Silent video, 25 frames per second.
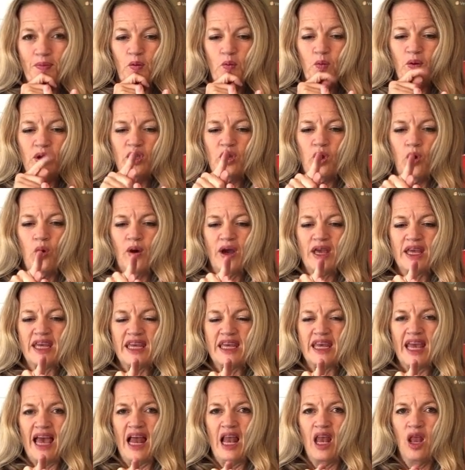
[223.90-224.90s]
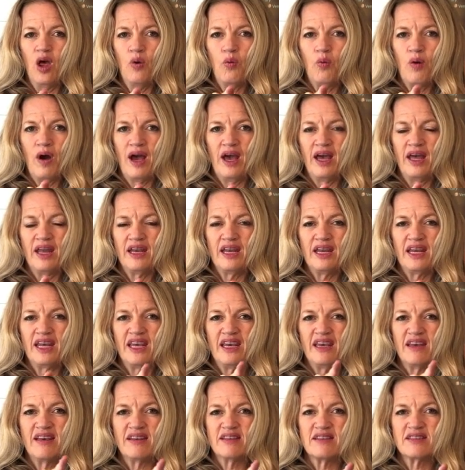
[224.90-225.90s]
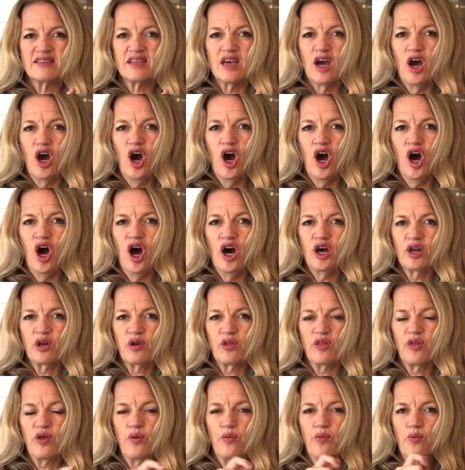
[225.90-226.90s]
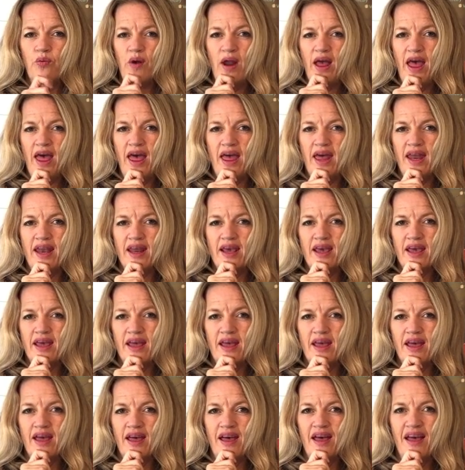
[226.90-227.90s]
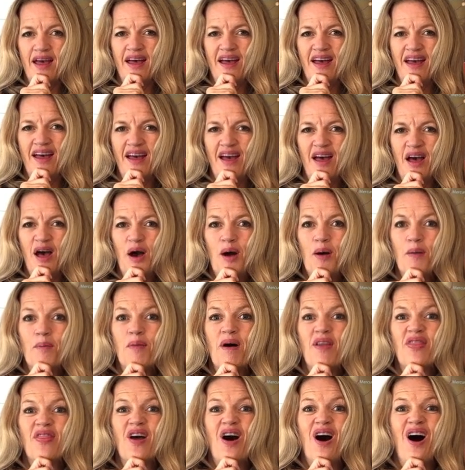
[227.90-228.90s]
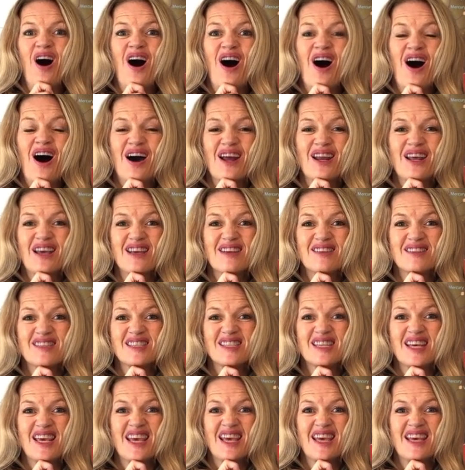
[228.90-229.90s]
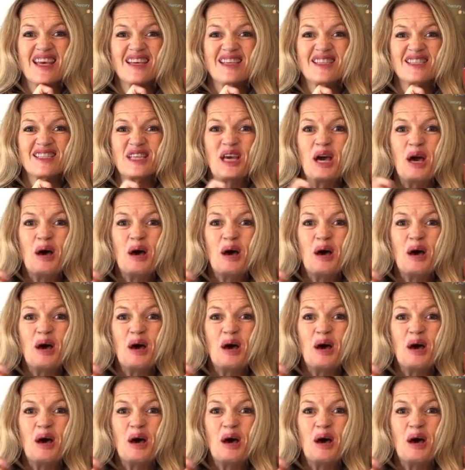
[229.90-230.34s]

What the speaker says: We know a yellow one is hotter than red, but the hottest is